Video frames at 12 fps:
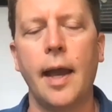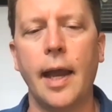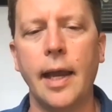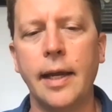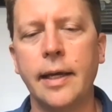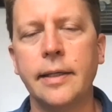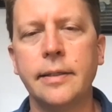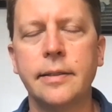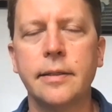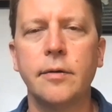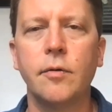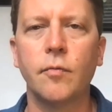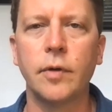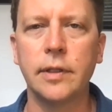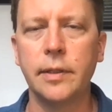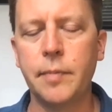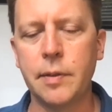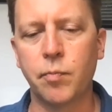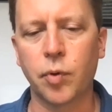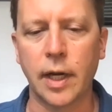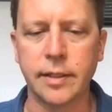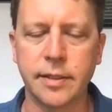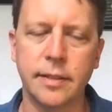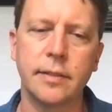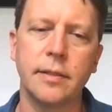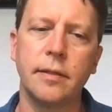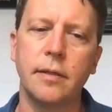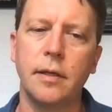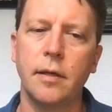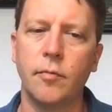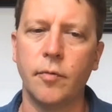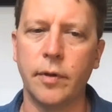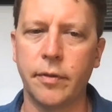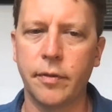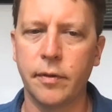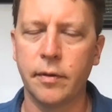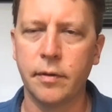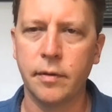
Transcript: and really be present with